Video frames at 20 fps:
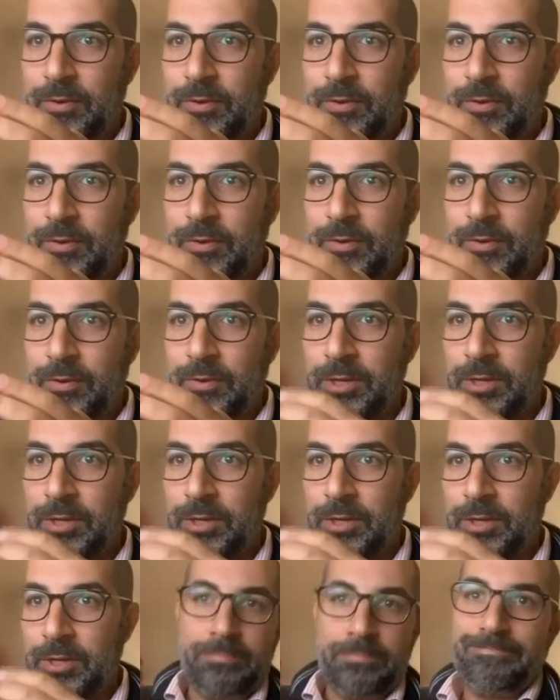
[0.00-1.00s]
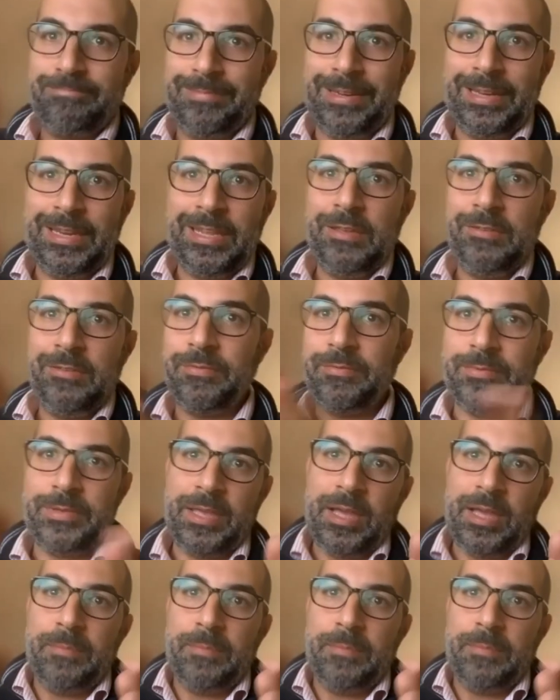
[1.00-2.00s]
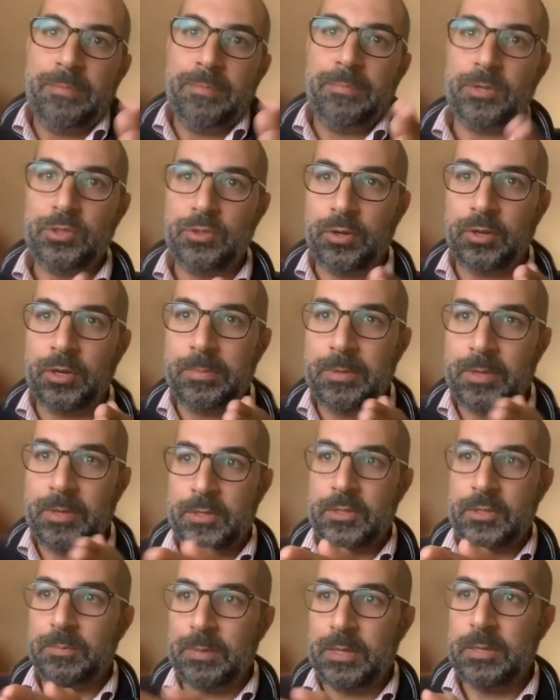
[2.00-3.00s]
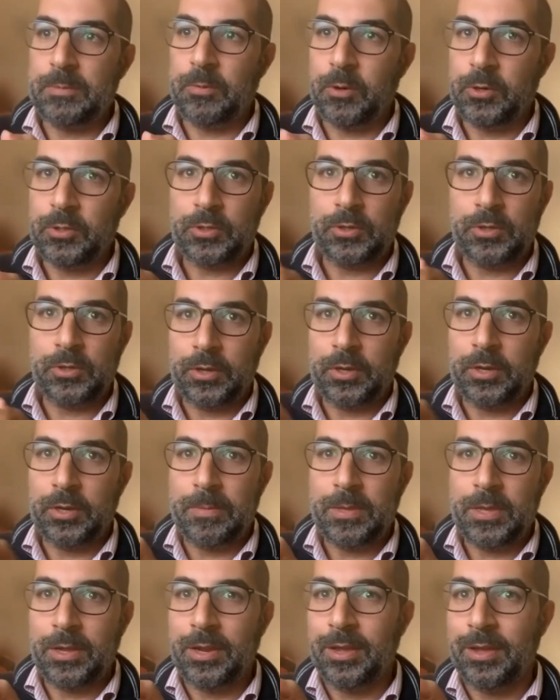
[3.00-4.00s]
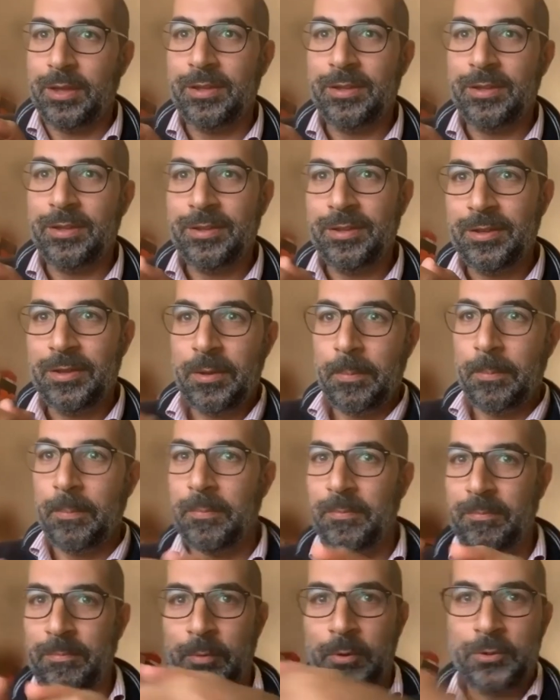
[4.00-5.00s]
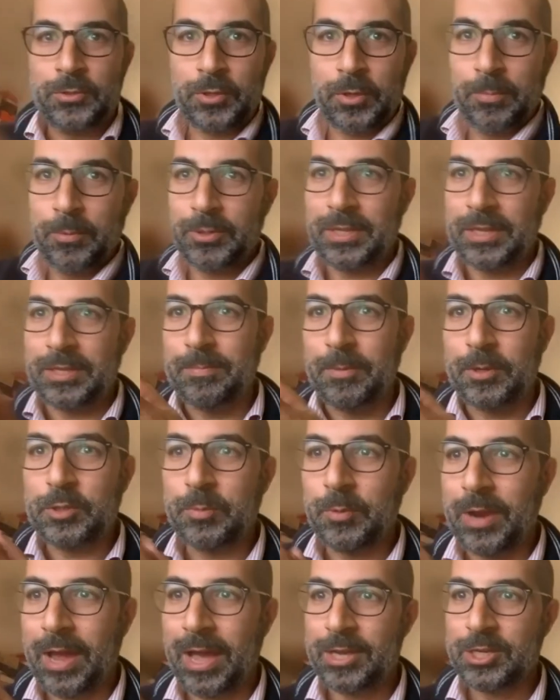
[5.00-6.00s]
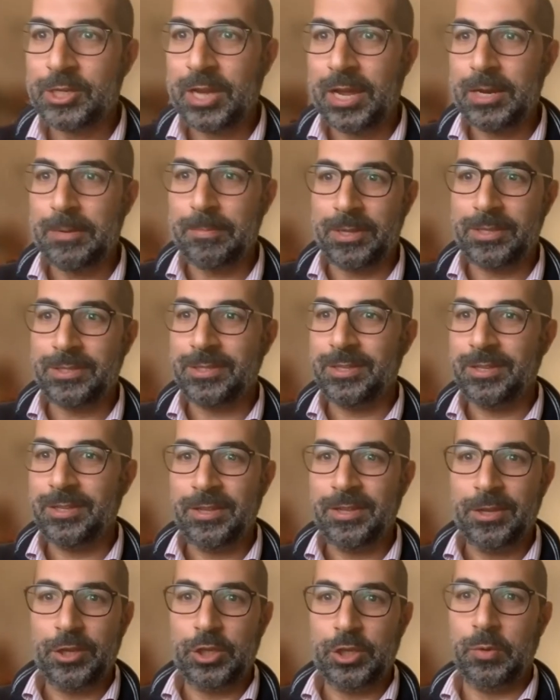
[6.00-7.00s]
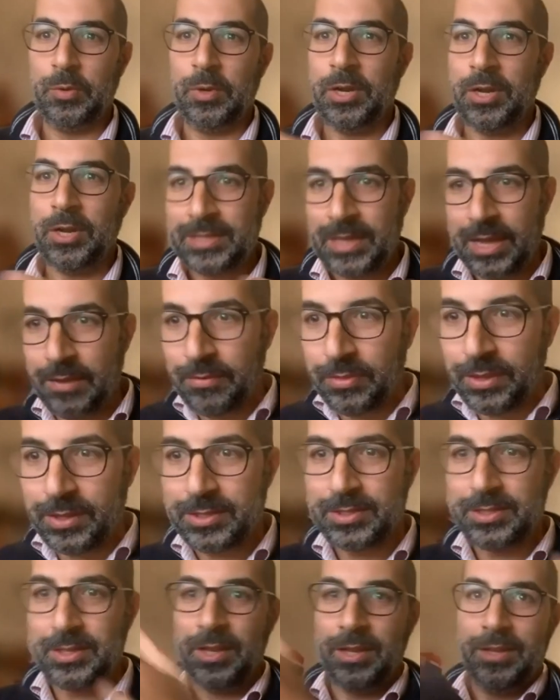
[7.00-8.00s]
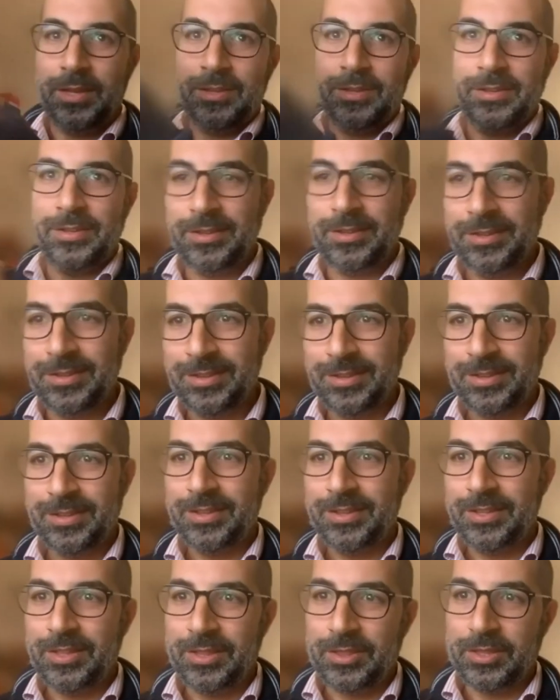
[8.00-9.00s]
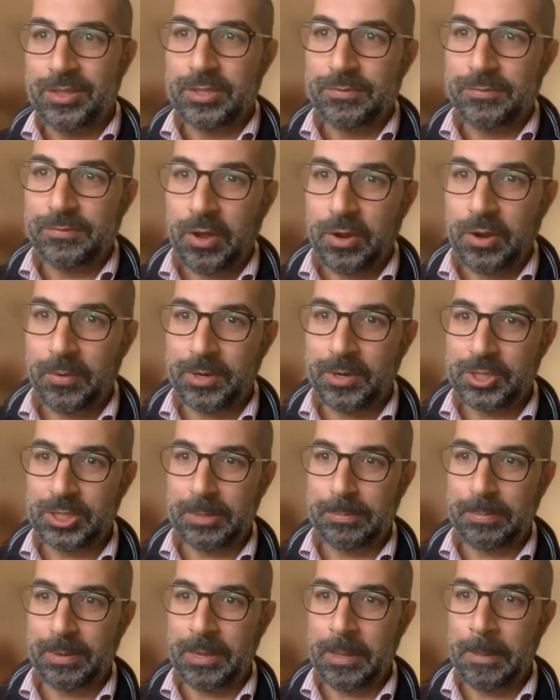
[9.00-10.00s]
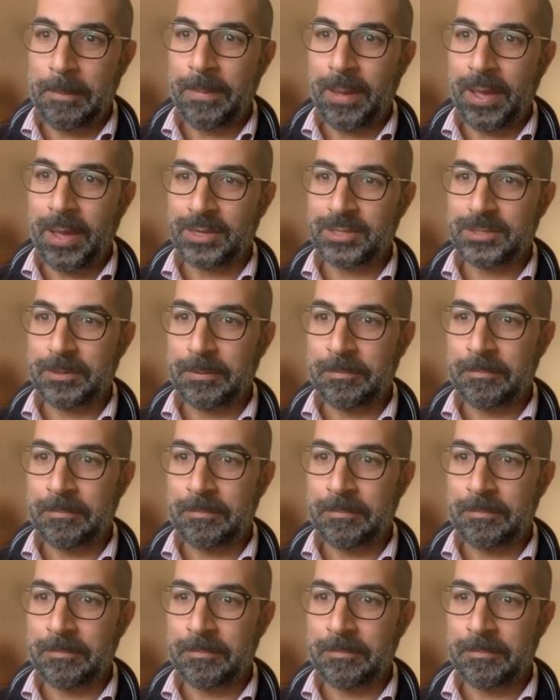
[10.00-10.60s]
If you want to leave, yeah, but you're going to be on a speedboat or you're going to be on a motorboat that's much more agile, but you will not have this this followership and impact.